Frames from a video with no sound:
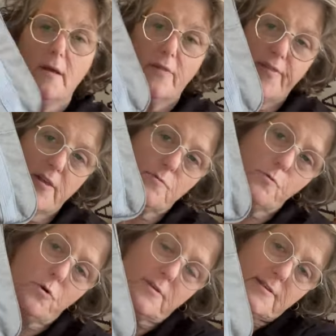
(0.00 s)
this
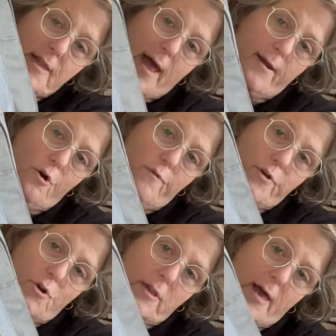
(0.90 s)
will slide over
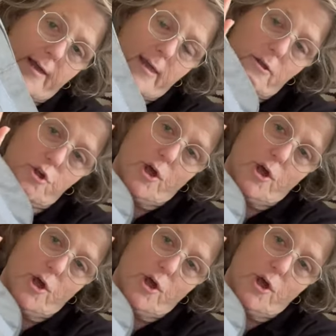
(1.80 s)
your luggage